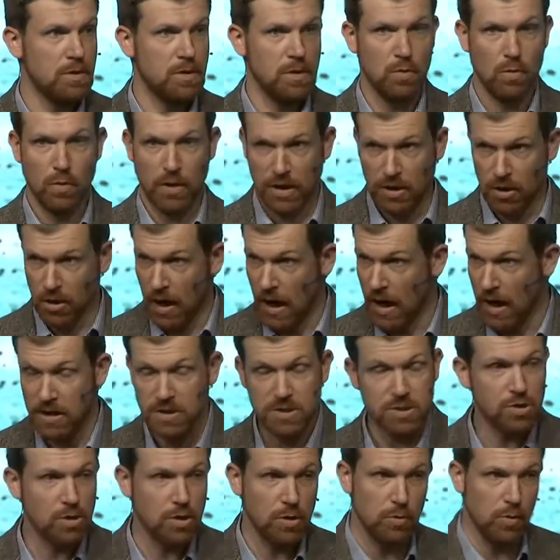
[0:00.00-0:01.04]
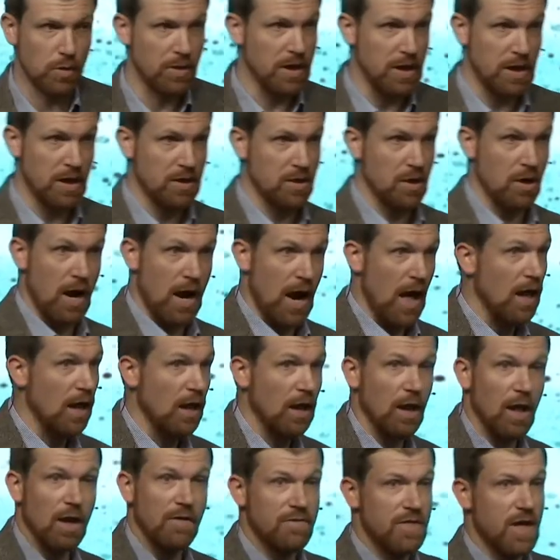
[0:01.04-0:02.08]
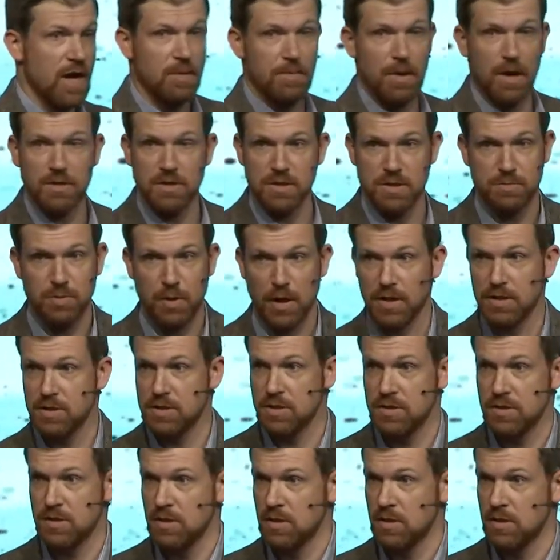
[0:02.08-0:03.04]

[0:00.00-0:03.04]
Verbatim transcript: We want to get our hands dirty, we want to get in there. And I love that about this place.